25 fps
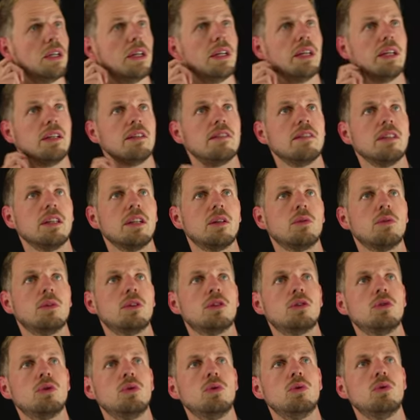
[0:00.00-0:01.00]
is equal
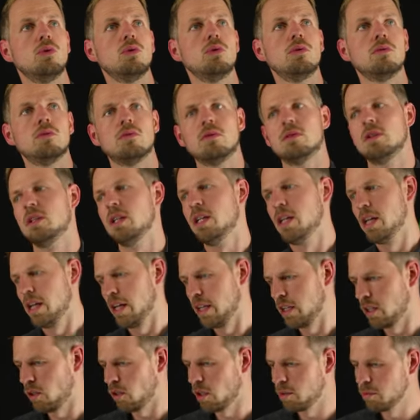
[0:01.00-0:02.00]
to,
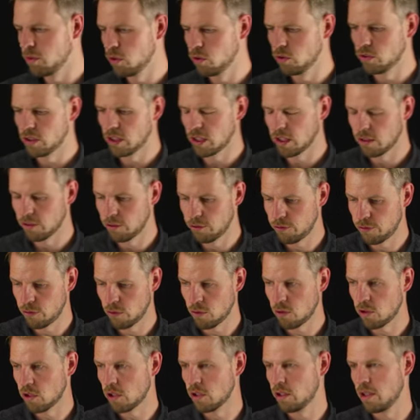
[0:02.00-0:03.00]
and now I'm using
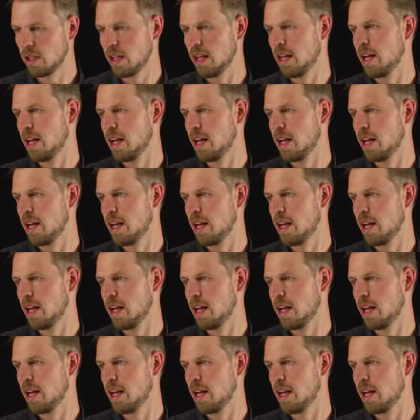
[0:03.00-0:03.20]
4